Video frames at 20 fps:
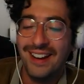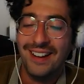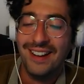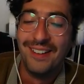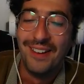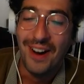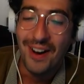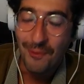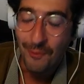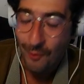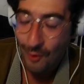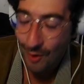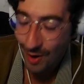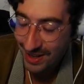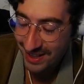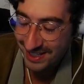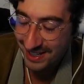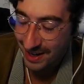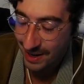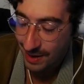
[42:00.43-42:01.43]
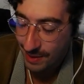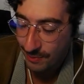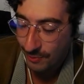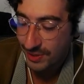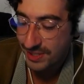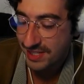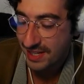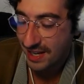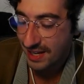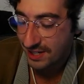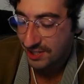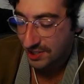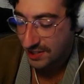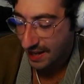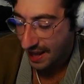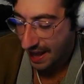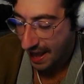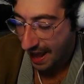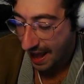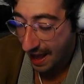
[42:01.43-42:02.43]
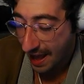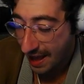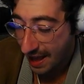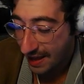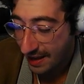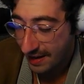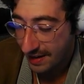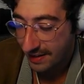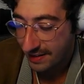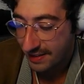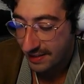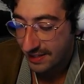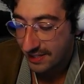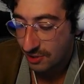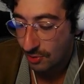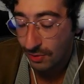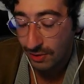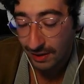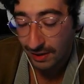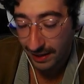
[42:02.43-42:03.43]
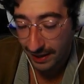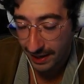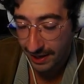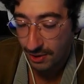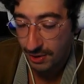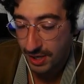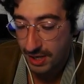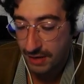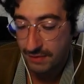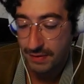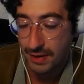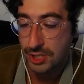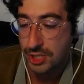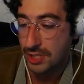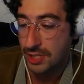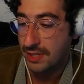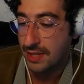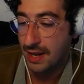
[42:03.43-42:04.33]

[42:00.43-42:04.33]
one time was actually at this Orlando convention that I